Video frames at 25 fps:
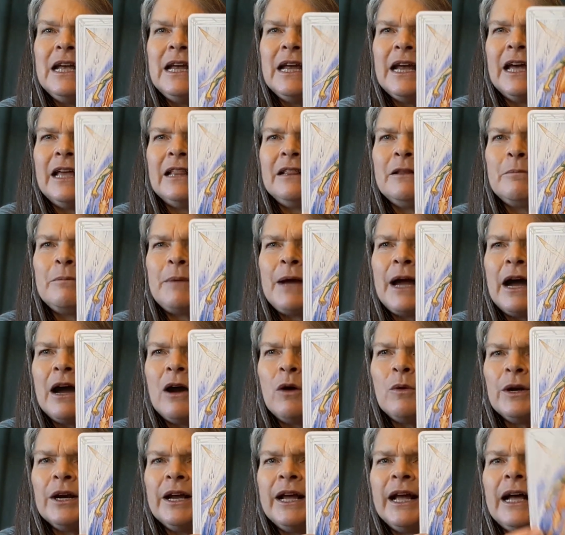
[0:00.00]
and the
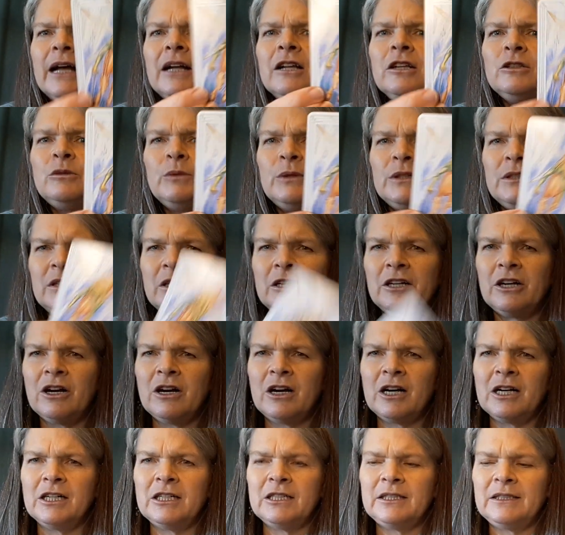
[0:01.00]
power held within our
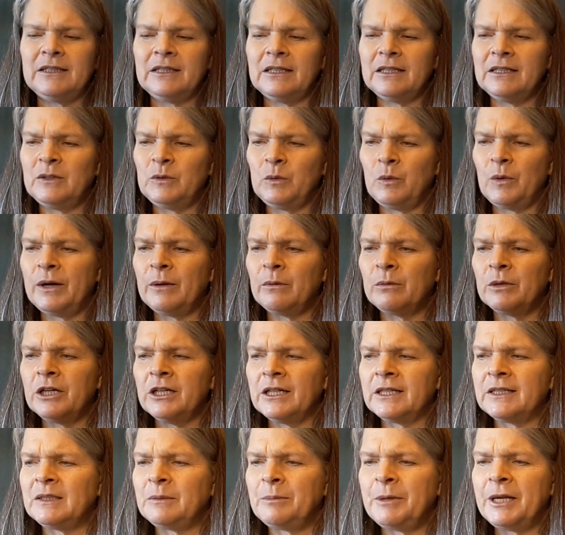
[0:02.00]
hearts is what we're
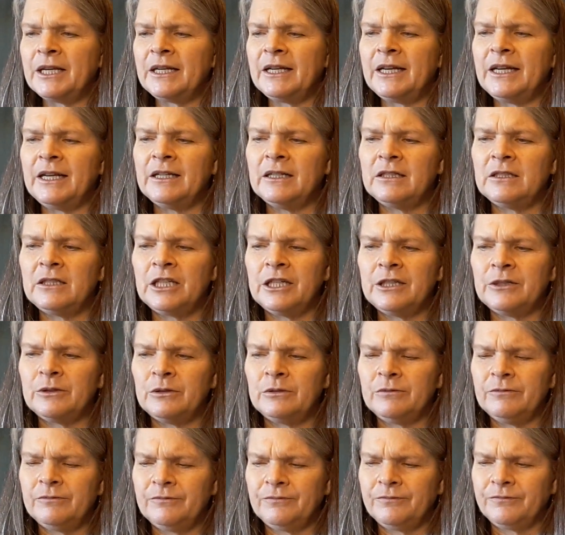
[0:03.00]
expanding into
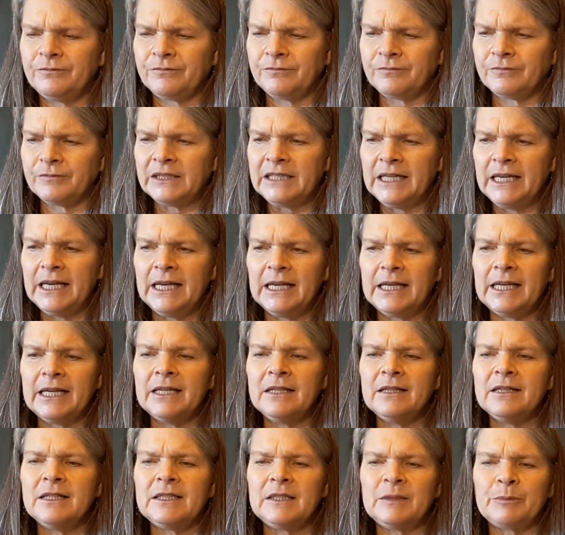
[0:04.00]

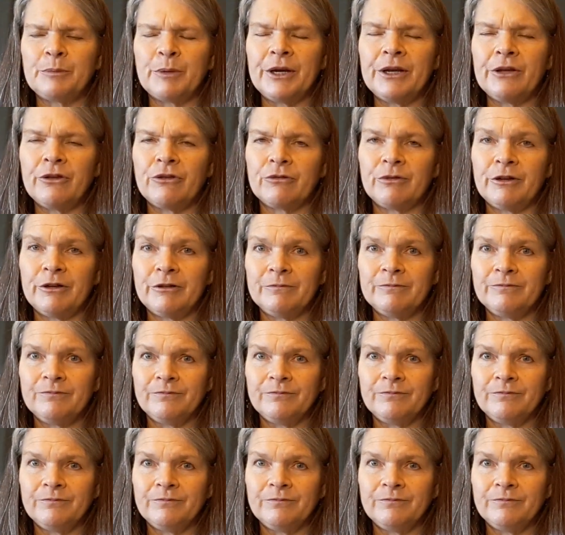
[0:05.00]
in this breakthrough.